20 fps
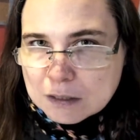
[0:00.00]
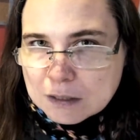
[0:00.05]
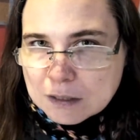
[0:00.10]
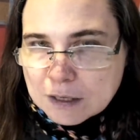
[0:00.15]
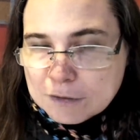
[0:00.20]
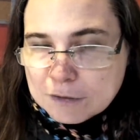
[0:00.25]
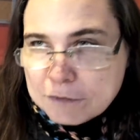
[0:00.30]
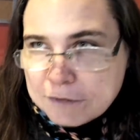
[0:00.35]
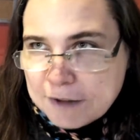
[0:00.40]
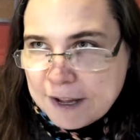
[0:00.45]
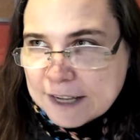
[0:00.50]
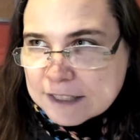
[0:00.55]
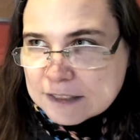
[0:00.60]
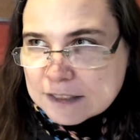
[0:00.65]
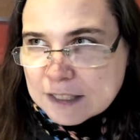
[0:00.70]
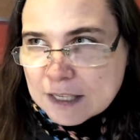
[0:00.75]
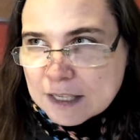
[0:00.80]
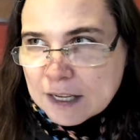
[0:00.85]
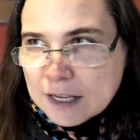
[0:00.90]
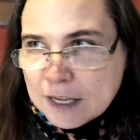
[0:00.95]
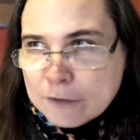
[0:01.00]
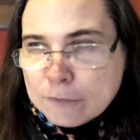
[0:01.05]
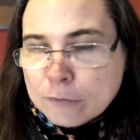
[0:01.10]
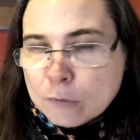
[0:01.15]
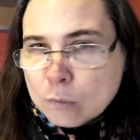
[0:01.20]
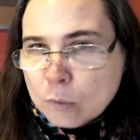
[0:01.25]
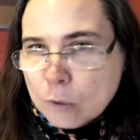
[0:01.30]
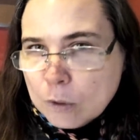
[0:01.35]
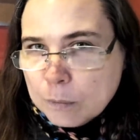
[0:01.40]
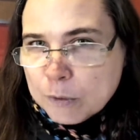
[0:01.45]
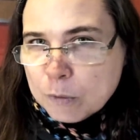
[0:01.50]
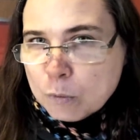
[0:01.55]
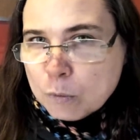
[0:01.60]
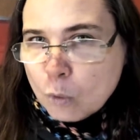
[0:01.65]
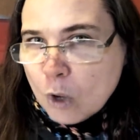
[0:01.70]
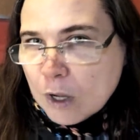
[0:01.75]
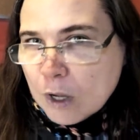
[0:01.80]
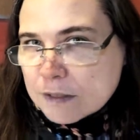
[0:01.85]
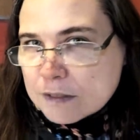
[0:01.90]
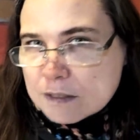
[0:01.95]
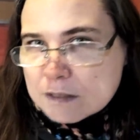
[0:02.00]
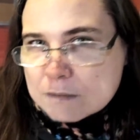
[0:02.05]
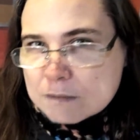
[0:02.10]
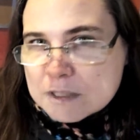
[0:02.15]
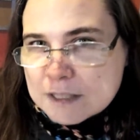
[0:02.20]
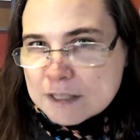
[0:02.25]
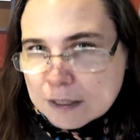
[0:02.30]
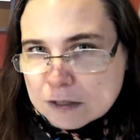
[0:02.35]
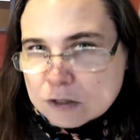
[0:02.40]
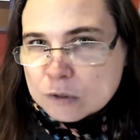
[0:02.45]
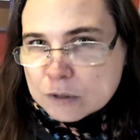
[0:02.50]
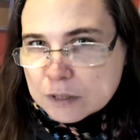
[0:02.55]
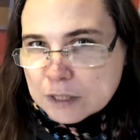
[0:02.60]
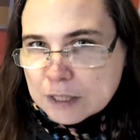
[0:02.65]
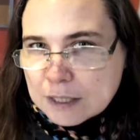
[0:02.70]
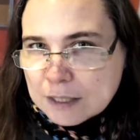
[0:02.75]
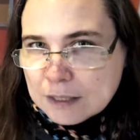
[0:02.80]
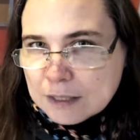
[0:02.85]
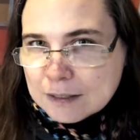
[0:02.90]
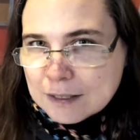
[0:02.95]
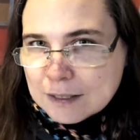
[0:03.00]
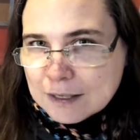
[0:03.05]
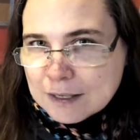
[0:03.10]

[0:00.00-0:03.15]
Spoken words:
And in fact, if a woman wants him sexually,